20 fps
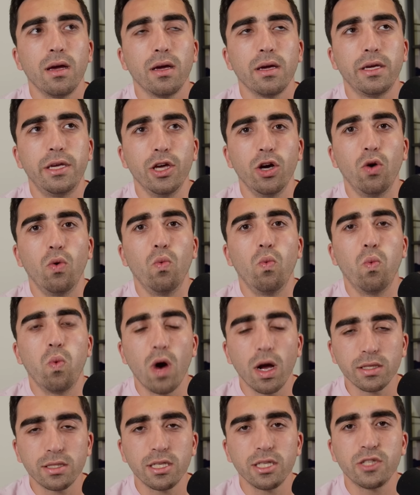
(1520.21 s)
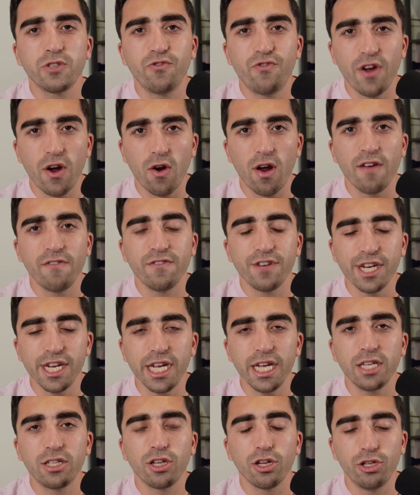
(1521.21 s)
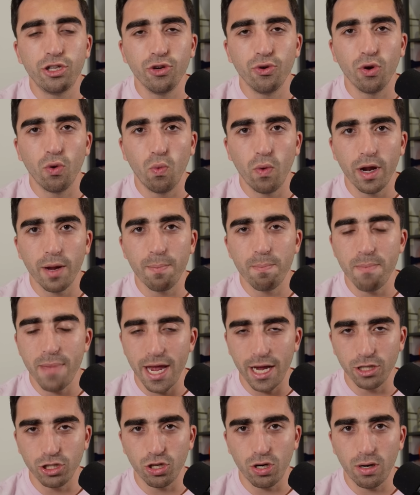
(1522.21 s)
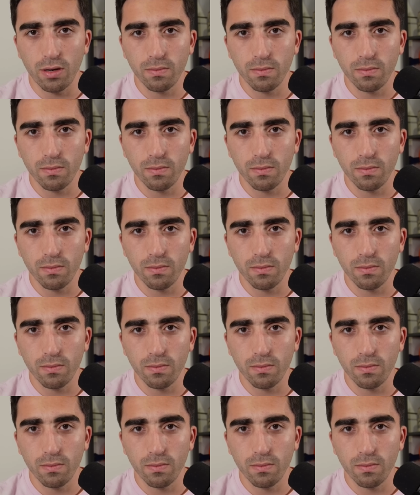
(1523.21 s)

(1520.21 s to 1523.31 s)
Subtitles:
Gil, what does Zverev need to do to win a major?